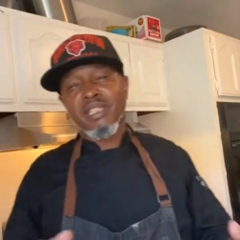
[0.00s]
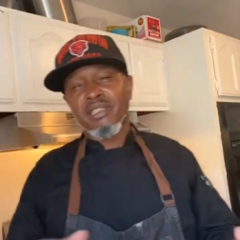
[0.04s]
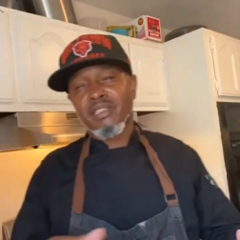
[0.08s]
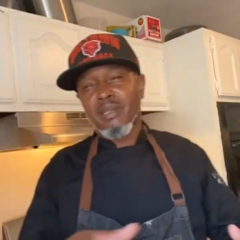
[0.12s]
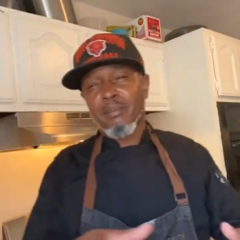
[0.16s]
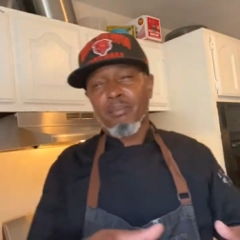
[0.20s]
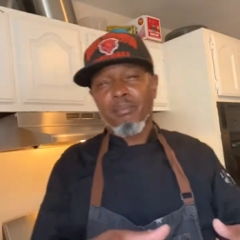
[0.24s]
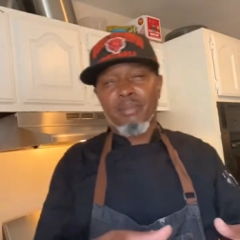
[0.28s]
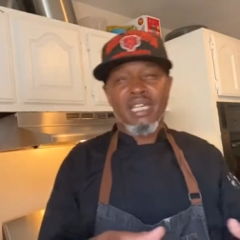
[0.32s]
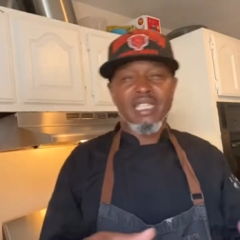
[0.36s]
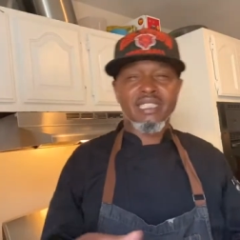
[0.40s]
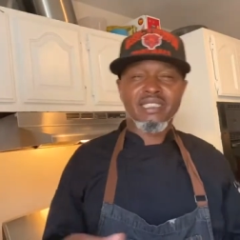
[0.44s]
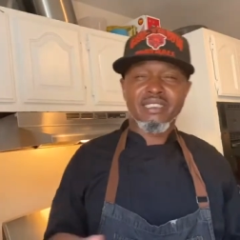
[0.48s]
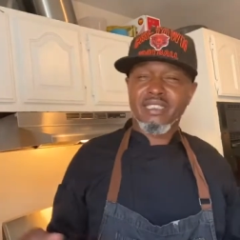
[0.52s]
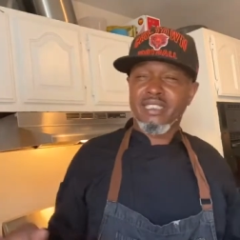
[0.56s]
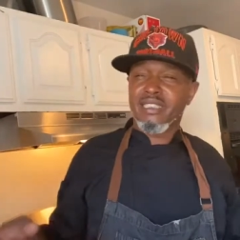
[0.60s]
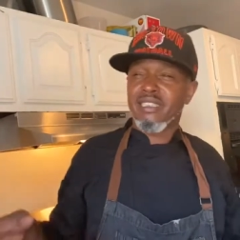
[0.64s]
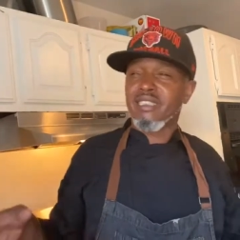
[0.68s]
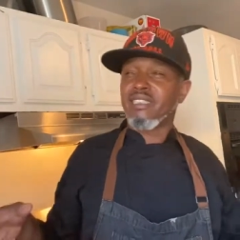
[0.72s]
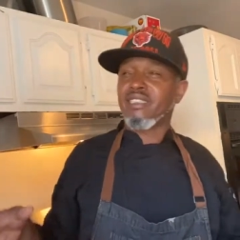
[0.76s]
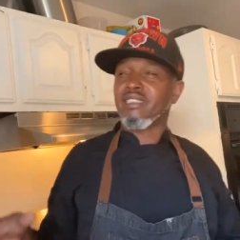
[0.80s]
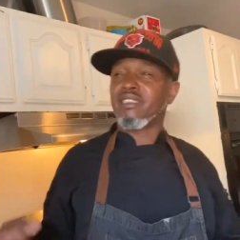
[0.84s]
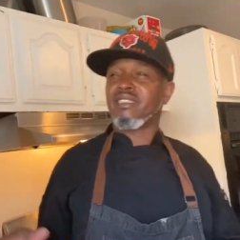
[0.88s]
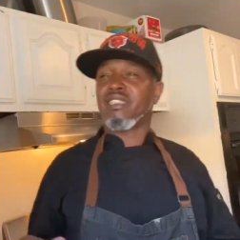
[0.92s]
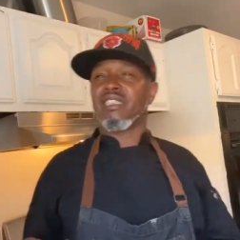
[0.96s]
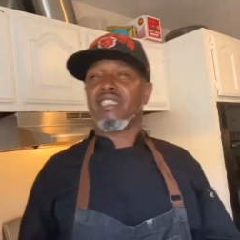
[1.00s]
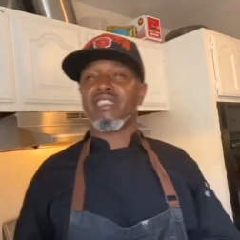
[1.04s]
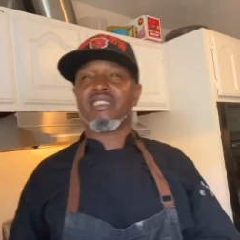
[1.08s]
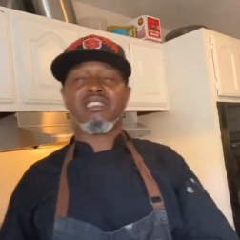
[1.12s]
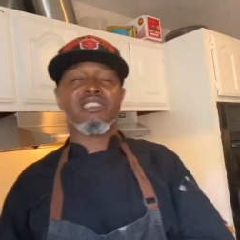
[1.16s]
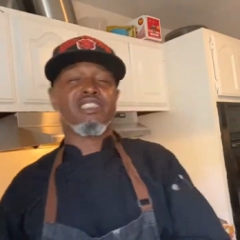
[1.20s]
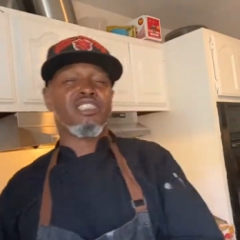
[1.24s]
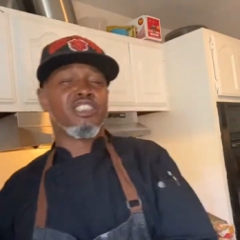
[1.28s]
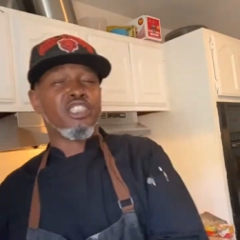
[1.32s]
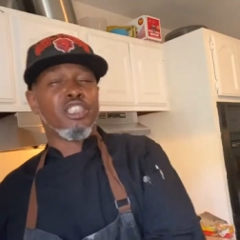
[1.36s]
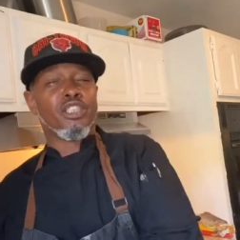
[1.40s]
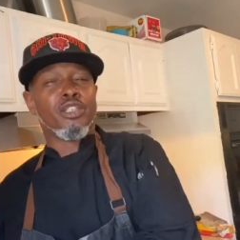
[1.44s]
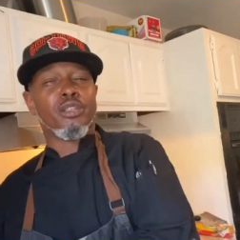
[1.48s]
are basically just
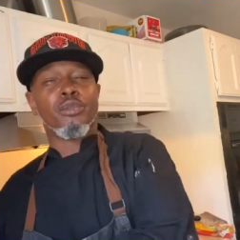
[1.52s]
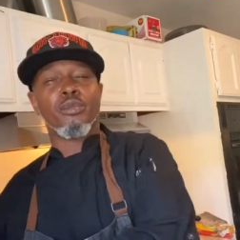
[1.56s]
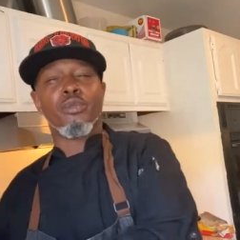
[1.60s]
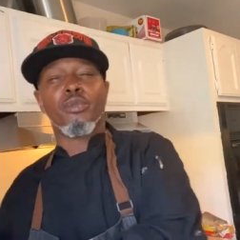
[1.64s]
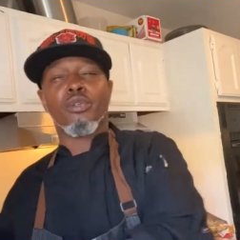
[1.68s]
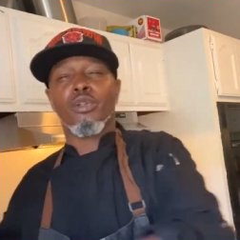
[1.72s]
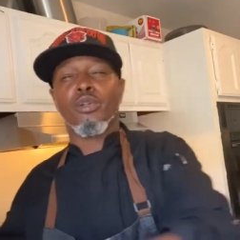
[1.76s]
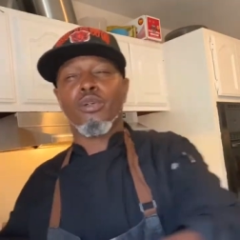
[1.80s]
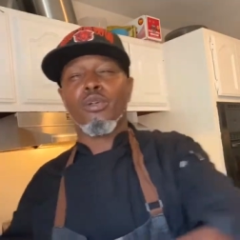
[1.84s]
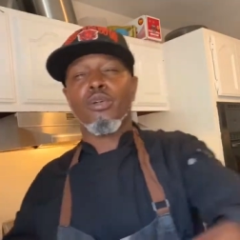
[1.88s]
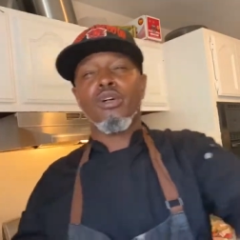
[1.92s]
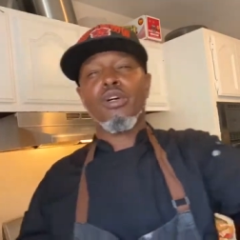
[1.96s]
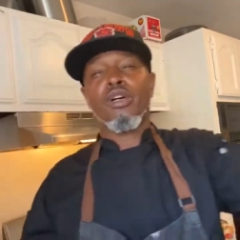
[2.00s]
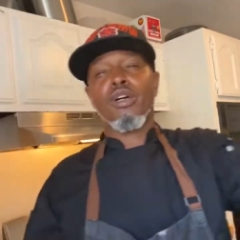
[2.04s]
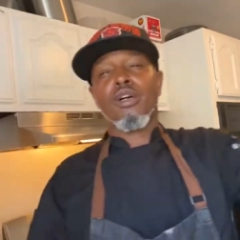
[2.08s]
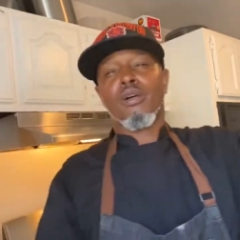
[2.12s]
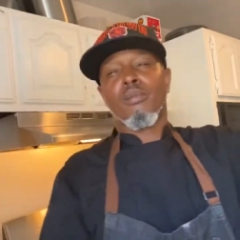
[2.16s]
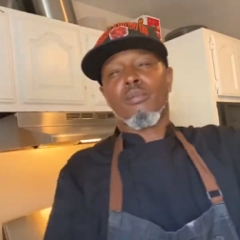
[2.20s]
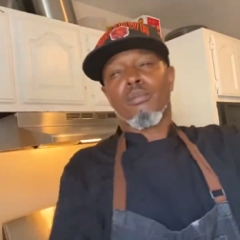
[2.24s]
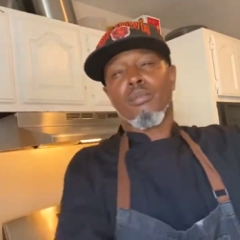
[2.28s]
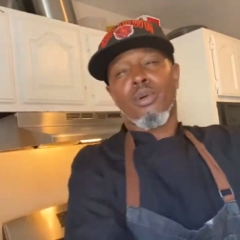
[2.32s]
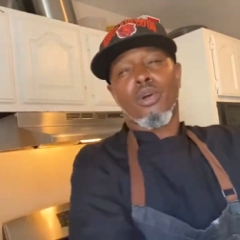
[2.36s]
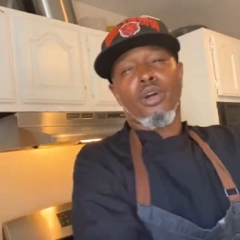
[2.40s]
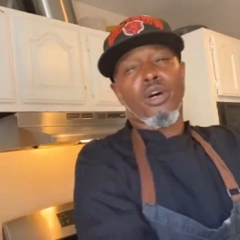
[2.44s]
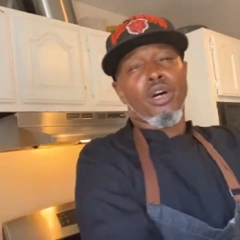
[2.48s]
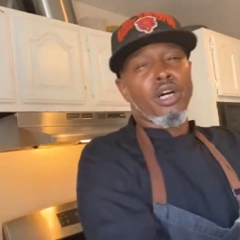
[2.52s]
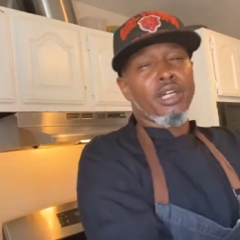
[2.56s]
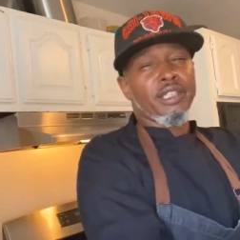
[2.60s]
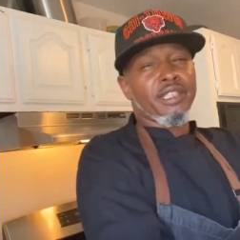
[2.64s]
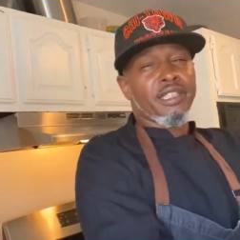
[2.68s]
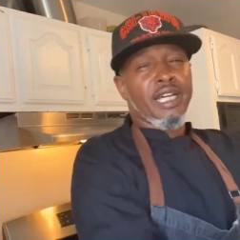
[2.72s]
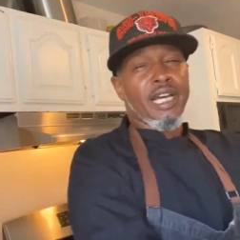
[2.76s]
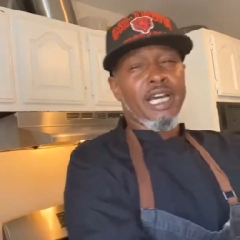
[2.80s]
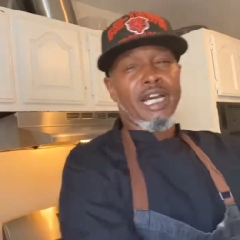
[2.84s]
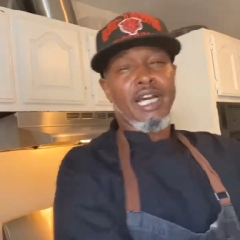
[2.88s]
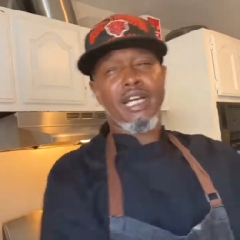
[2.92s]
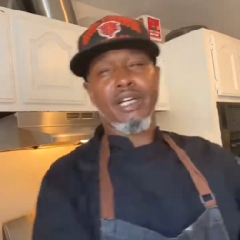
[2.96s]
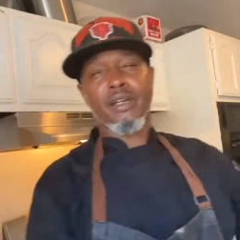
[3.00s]
general, broad
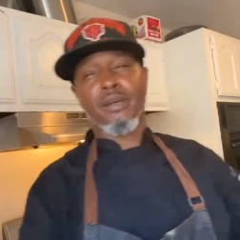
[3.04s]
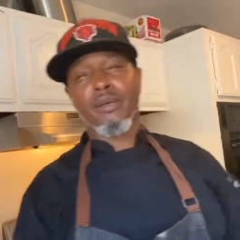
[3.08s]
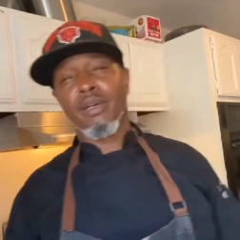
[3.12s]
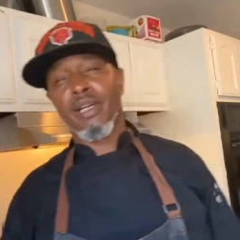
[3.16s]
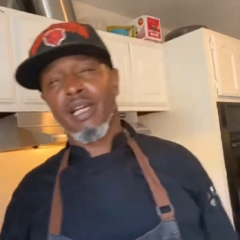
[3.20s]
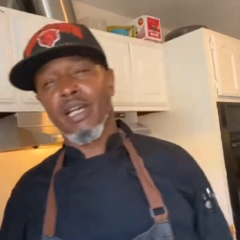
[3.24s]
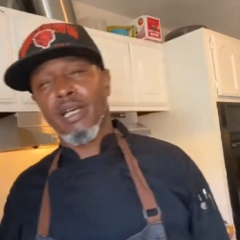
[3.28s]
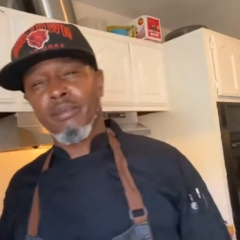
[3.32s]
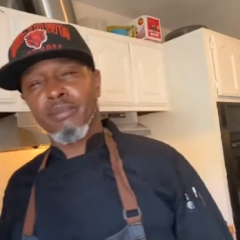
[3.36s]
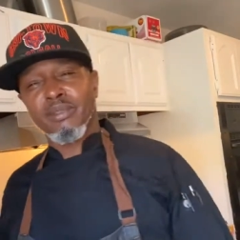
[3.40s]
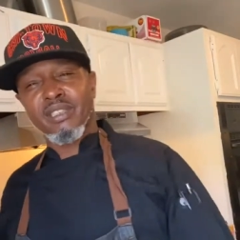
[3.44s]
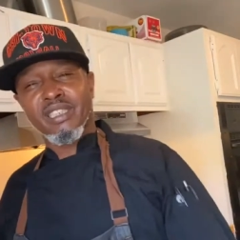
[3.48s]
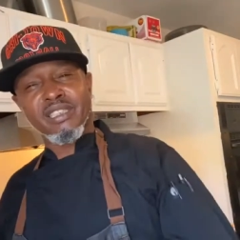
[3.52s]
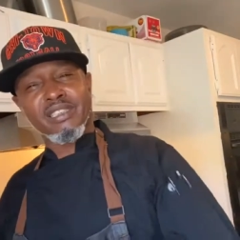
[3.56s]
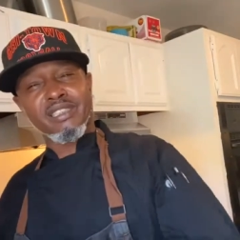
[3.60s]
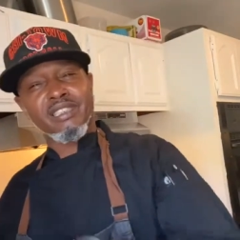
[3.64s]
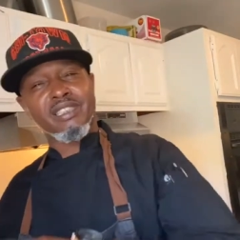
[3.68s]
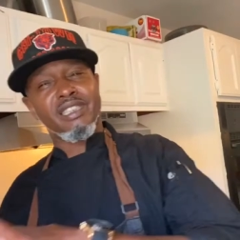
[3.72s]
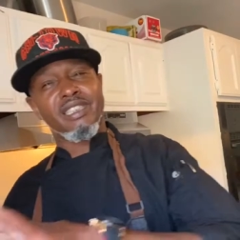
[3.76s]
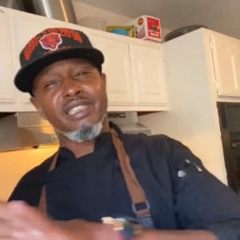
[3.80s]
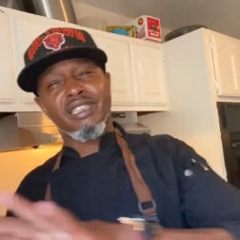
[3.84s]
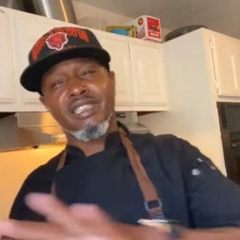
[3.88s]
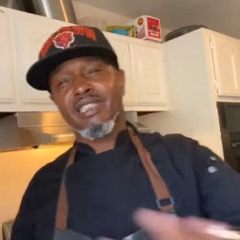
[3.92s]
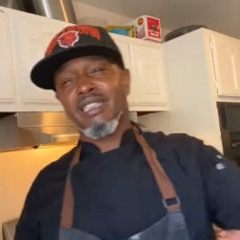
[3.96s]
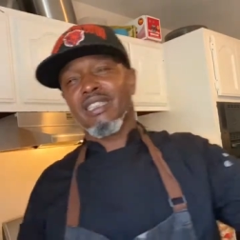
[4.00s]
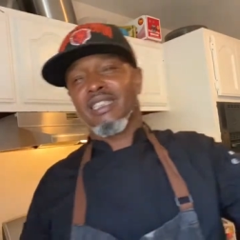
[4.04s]
diagram, just a